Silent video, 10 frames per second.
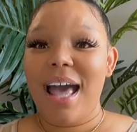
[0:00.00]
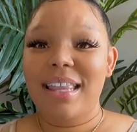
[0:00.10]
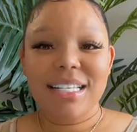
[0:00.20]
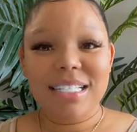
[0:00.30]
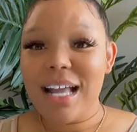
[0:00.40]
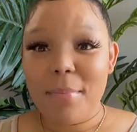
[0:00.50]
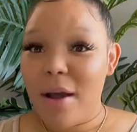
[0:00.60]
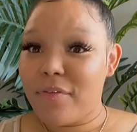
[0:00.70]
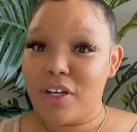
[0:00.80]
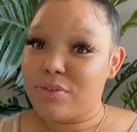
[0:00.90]
this is not my
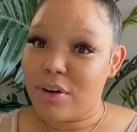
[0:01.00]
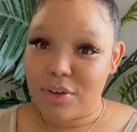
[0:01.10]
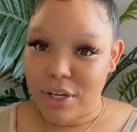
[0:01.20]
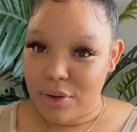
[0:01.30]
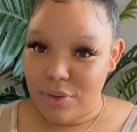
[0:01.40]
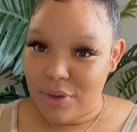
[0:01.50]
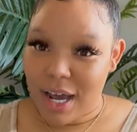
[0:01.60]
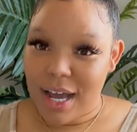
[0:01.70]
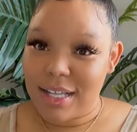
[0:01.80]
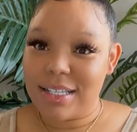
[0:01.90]
first rodeo, you
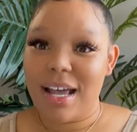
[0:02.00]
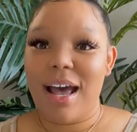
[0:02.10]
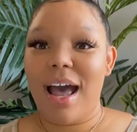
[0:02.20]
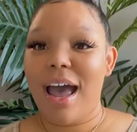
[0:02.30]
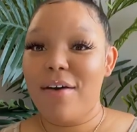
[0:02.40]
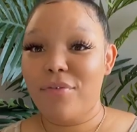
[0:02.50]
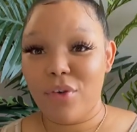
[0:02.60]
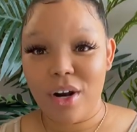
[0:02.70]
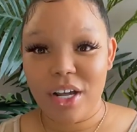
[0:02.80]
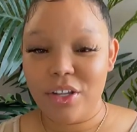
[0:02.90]
guys. I have
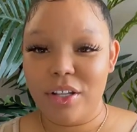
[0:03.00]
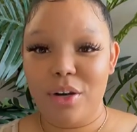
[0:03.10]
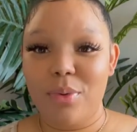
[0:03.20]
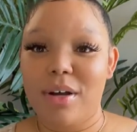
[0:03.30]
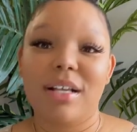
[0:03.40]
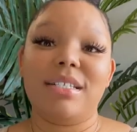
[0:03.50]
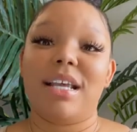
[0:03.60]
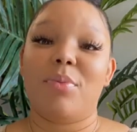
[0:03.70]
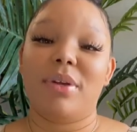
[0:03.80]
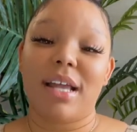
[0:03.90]
4 other little ones,
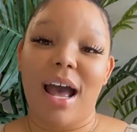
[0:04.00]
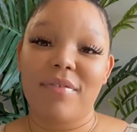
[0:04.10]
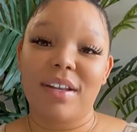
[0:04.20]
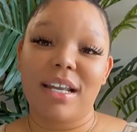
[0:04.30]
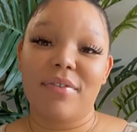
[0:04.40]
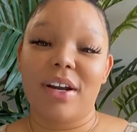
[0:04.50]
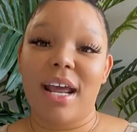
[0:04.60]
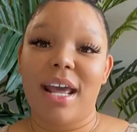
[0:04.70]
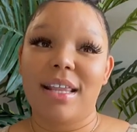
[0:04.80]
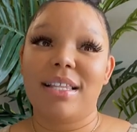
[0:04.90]
and I've delivered
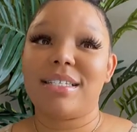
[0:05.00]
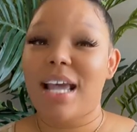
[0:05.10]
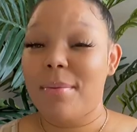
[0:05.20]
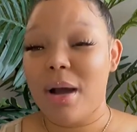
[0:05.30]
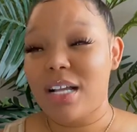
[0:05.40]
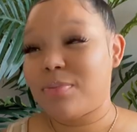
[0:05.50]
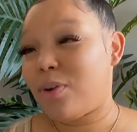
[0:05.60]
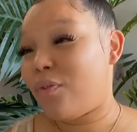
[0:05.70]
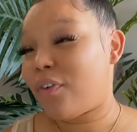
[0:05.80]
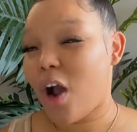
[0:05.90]
at the same
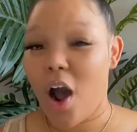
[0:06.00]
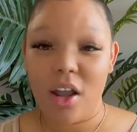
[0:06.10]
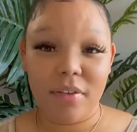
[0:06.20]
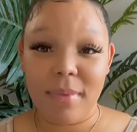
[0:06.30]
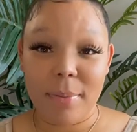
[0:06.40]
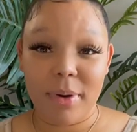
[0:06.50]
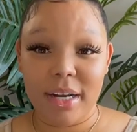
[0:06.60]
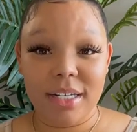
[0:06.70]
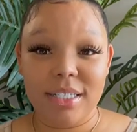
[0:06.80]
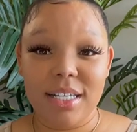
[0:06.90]
hospital for all of my
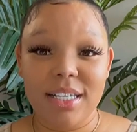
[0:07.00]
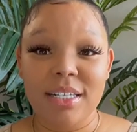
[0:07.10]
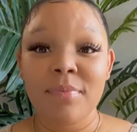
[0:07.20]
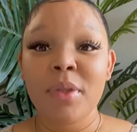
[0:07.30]
pregnancies.